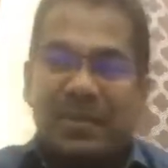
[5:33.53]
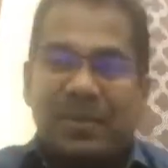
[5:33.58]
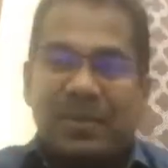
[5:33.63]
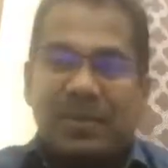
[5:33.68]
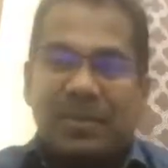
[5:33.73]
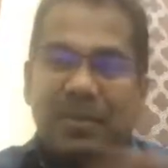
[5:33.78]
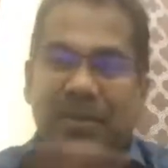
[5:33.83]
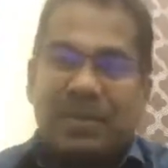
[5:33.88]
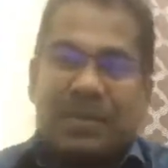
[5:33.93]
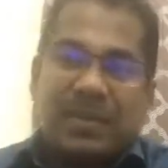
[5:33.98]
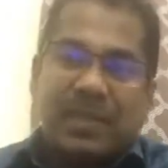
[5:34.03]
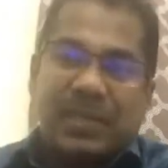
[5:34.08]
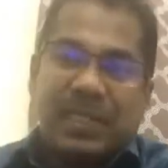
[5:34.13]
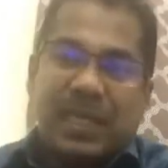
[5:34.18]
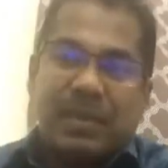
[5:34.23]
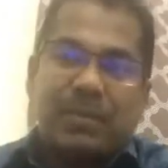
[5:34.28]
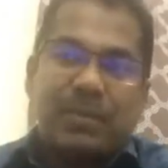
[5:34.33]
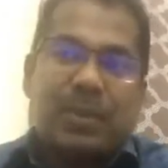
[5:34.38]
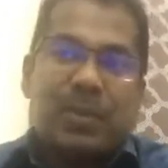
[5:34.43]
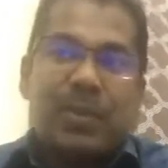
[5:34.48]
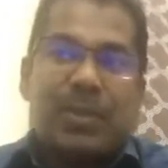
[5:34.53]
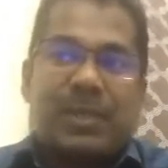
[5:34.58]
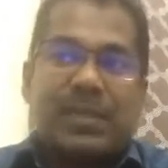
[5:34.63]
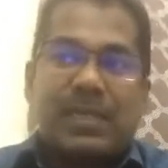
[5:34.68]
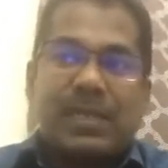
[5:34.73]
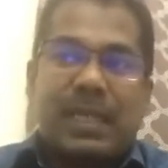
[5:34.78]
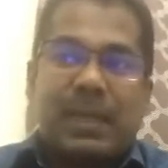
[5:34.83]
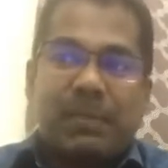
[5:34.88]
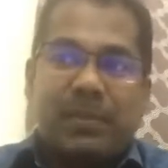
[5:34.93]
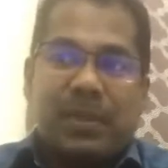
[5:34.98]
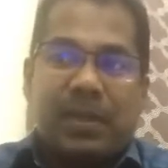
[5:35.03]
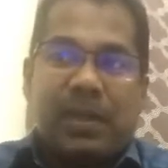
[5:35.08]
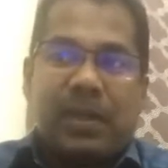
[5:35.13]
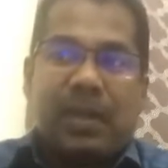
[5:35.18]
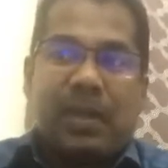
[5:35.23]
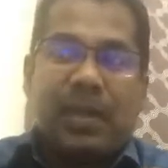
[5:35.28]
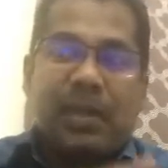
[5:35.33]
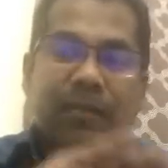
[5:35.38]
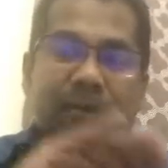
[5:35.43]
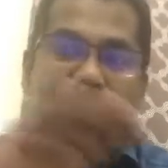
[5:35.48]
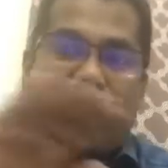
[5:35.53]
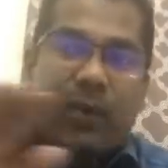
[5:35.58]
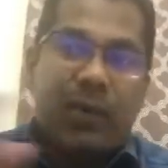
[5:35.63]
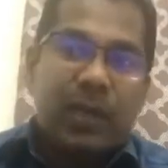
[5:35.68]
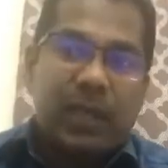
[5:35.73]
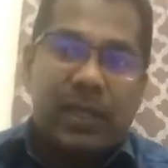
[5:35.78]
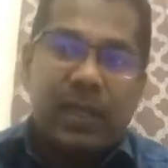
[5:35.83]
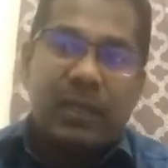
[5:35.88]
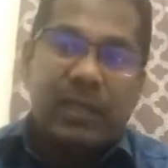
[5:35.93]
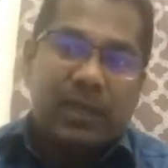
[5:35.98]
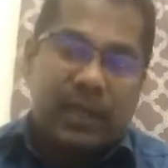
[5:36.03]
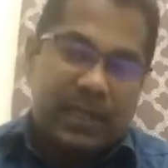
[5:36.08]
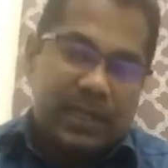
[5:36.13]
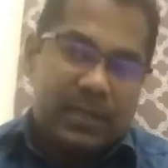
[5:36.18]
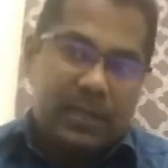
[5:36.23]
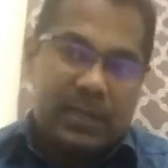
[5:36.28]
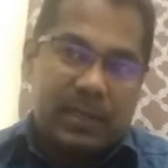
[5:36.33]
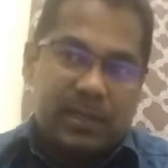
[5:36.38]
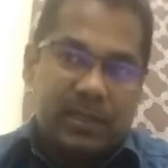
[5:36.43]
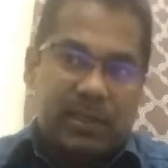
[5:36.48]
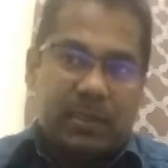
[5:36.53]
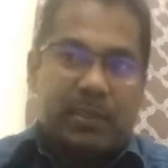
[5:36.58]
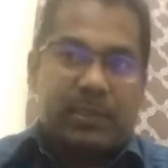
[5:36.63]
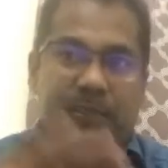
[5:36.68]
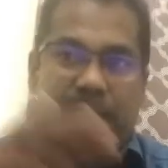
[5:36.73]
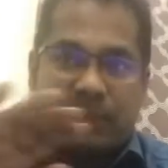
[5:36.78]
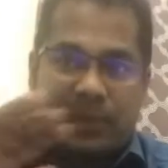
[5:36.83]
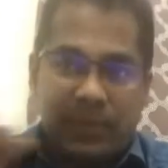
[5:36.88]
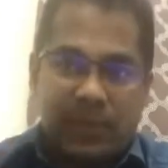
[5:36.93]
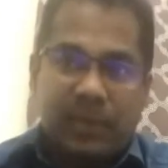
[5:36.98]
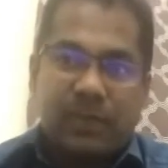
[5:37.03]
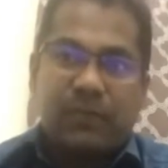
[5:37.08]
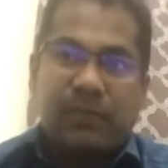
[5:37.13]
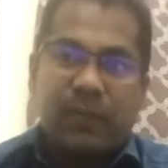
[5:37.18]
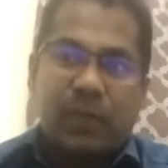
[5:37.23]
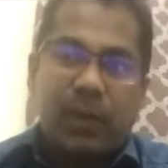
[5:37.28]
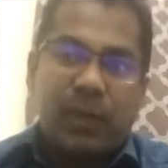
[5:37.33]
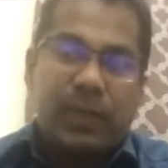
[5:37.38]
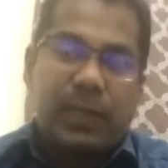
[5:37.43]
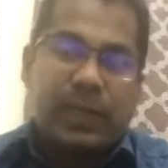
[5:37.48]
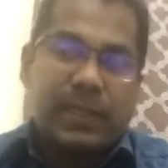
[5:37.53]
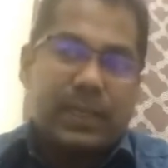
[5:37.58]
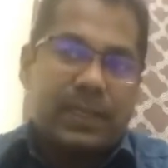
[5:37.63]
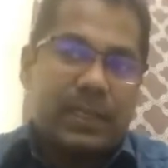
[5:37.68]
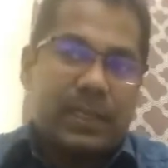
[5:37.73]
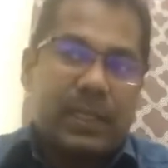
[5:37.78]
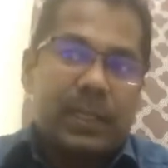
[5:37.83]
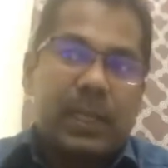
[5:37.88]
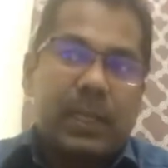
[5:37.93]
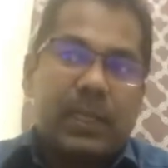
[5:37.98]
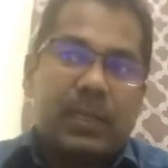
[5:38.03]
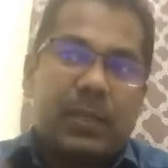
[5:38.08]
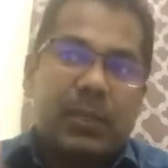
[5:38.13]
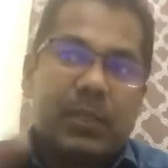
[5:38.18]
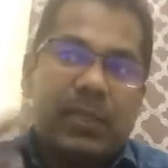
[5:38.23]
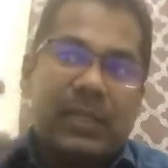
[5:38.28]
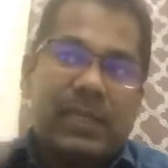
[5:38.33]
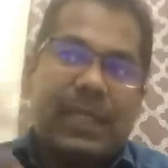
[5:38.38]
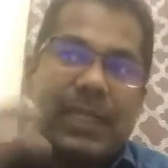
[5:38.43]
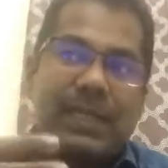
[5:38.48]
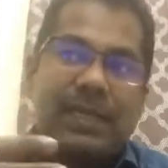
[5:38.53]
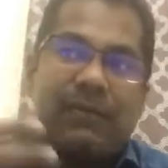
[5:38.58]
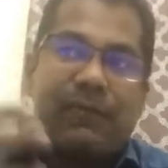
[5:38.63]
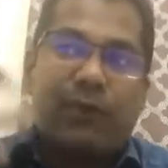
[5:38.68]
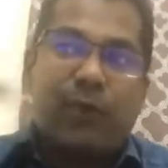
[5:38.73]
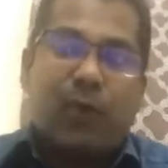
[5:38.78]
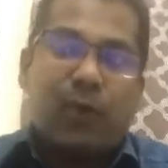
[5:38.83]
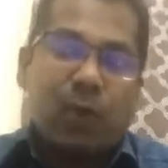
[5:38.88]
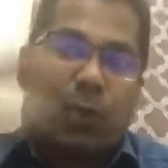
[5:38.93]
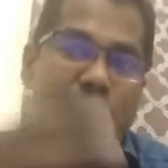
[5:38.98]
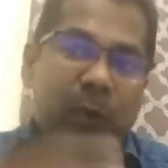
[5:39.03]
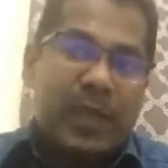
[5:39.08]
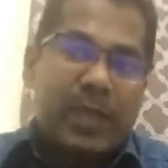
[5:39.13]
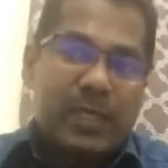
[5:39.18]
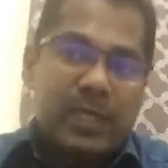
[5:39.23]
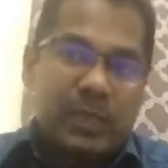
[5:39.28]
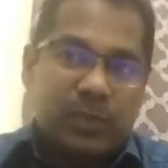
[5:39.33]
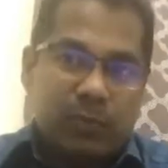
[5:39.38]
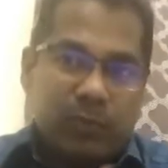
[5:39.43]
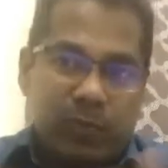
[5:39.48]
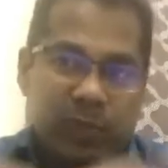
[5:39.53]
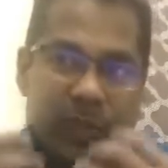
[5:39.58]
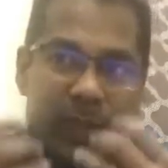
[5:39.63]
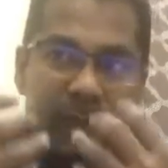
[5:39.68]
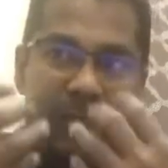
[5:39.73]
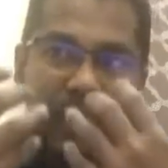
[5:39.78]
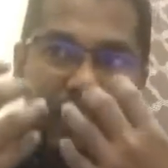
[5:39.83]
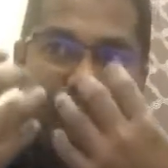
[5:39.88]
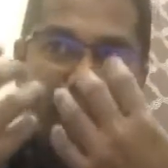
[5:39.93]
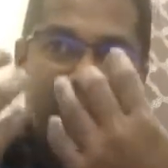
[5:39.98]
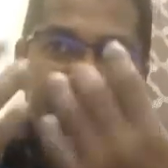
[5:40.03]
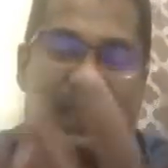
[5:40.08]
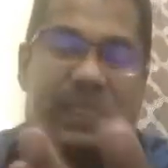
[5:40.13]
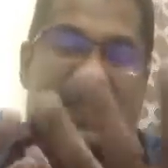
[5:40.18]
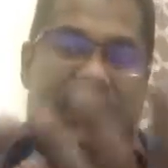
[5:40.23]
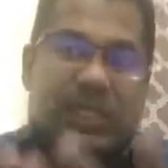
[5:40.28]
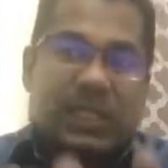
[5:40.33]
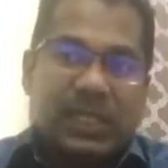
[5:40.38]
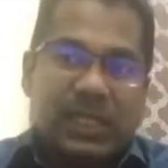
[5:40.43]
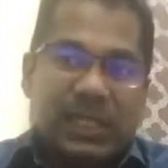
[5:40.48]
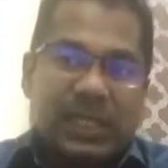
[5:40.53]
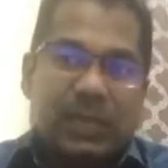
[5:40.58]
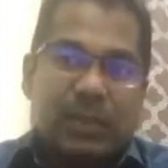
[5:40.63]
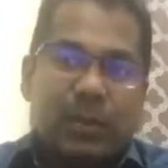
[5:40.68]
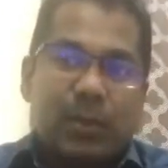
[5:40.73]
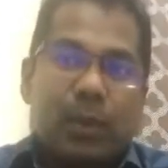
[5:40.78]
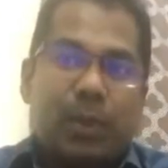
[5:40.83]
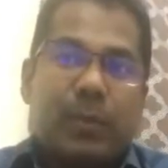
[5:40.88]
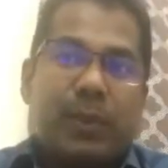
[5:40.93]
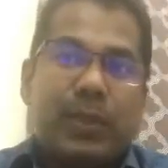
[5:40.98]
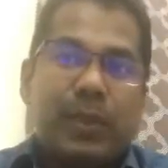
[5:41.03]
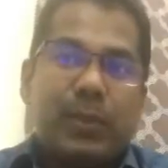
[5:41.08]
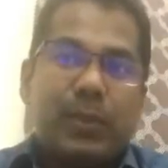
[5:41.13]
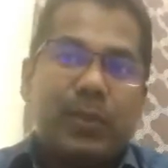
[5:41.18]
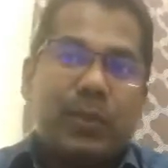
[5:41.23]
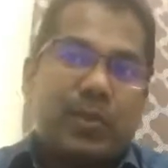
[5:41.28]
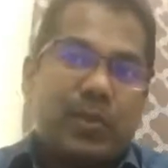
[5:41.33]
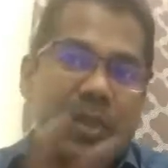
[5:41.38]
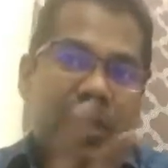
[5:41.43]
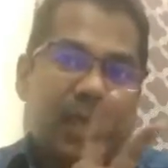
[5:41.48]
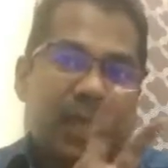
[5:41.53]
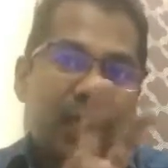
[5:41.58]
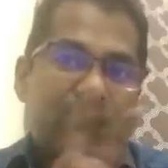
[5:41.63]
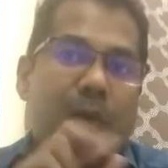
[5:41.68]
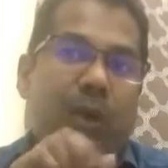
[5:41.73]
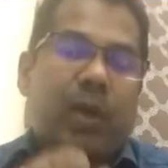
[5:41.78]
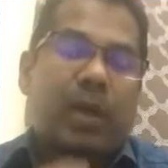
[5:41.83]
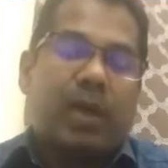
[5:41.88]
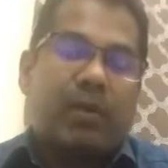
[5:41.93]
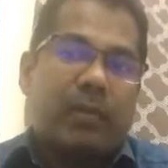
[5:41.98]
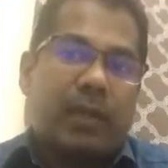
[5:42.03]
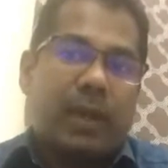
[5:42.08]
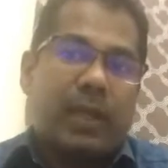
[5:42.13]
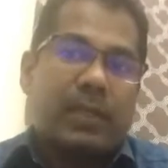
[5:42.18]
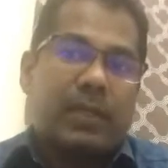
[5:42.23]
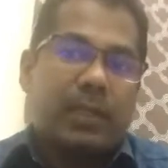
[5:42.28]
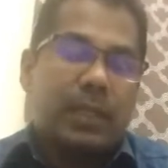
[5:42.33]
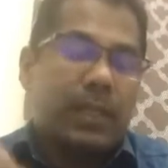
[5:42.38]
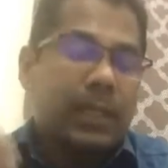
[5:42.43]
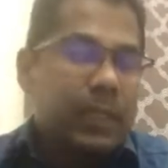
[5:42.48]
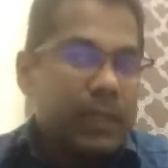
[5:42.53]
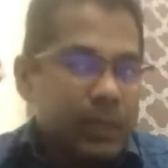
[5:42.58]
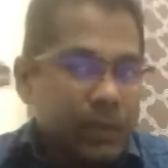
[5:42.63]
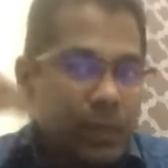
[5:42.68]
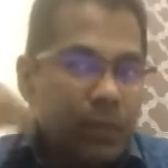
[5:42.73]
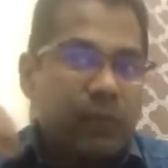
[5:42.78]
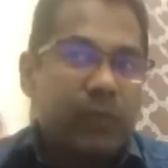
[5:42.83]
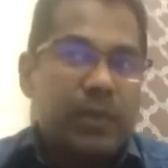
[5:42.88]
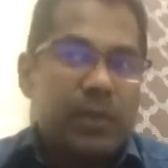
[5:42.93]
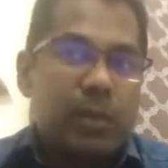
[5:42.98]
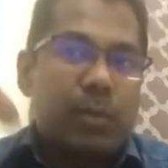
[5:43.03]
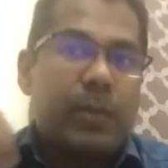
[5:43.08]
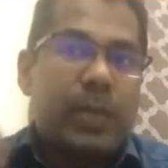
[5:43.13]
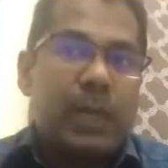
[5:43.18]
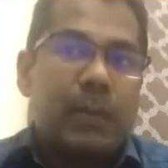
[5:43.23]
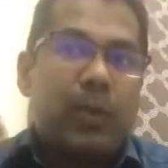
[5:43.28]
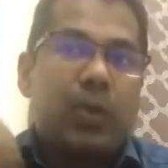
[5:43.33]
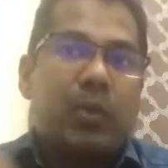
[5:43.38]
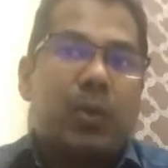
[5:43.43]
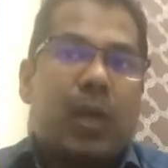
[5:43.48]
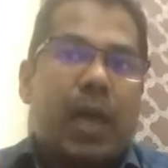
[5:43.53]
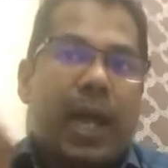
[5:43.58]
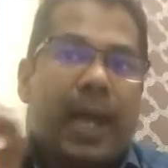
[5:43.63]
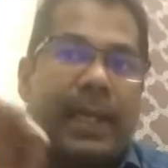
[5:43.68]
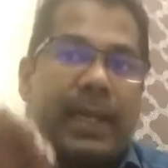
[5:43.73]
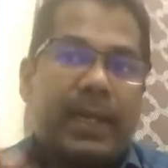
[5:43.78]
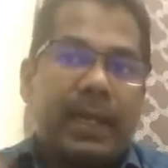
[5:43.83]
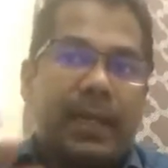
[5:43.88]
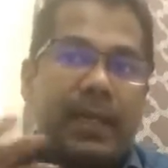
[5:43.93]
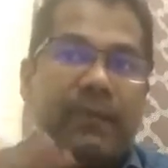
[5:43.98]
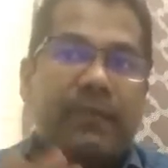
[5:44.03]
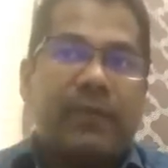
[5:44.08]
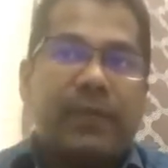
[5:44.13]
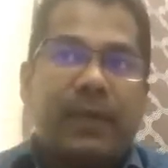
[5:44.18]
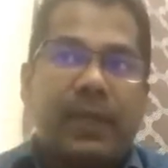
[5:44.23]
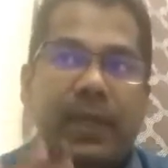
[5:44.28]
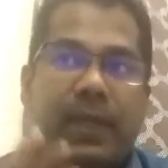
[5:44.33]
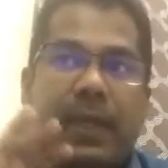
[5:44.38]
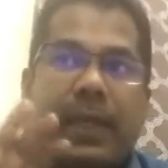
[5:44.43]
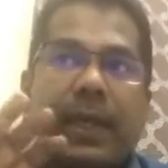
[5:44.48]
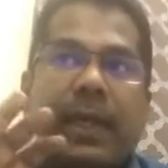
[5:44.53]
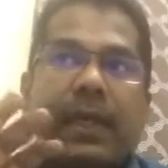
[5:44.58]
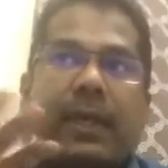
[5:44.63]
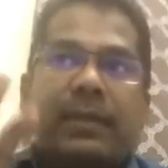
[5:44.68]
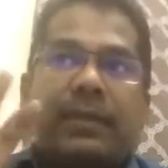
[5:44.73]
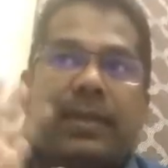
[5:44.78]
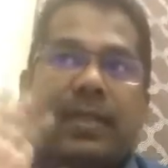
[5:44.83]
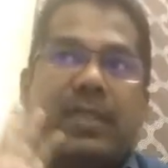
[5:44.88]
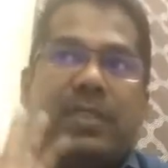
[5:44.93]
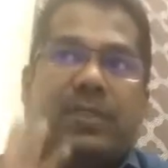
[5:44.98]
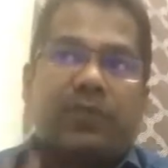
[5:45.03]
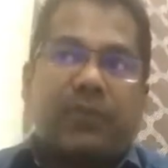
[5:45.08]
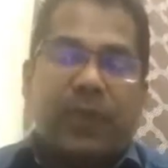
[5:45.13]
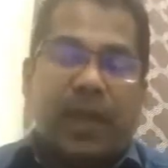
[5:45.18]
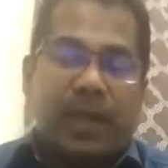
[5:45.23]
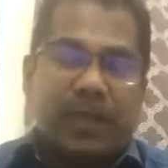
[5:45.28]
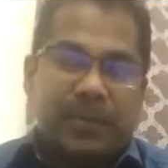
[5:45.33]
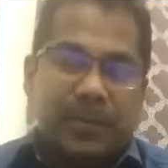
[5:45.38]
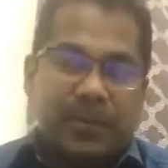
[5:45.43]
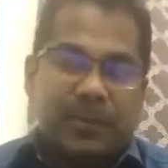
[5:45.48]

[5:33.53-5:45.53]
Same tone is kept. Falling, rising. Falling, rising. So these are the four ways where the pitch could be used in vocal variety. So we should be able to identify this factor.